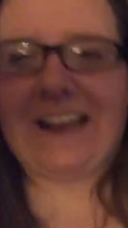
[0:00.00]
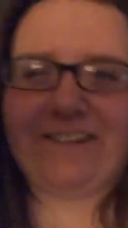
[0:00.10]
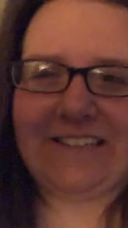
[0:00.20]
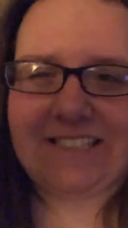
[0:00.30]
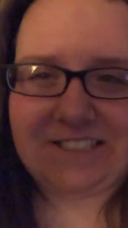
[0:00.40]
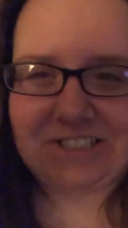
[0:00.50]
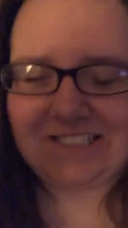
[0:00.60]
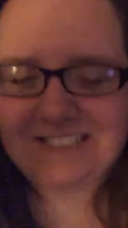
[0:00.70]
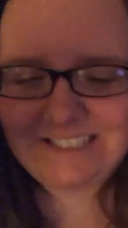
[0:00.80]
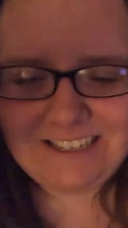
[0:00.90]
Anyways, he
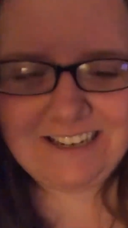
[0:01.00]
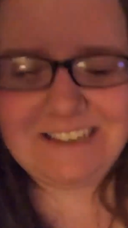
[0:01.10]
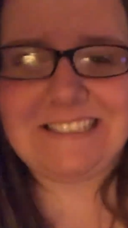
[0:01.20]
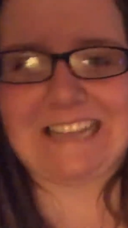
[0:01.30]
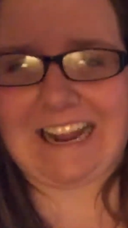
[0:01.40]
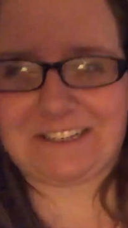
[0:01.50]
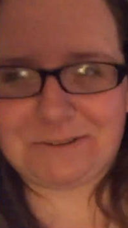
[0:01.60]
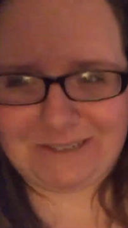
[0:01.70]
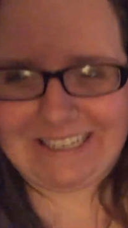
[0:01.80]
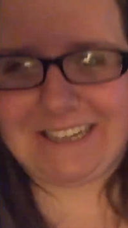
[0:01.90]
just, Zach
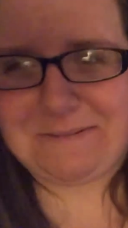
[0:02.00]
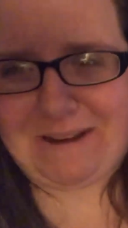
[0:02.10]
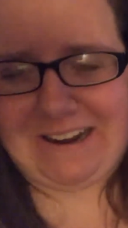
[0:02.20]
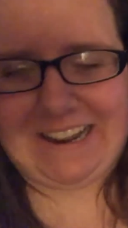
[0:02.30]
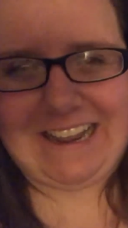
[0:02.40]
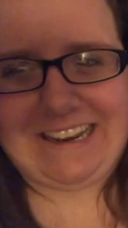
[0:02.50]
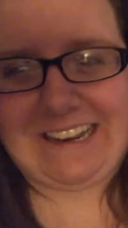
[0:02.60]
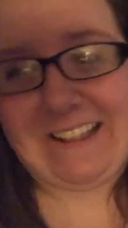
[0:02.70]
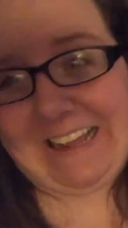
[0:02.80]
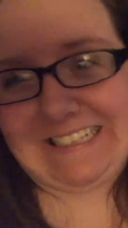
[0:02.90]
tweeted about it, and
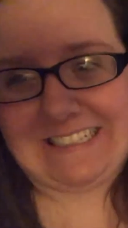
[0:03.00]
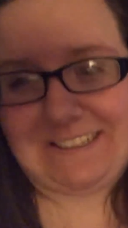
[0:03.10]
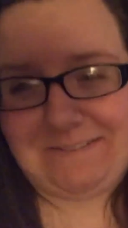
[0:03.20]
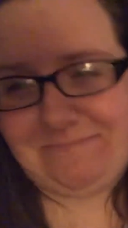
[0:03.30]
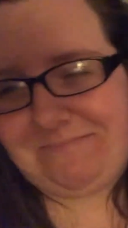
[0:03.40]
he liked it.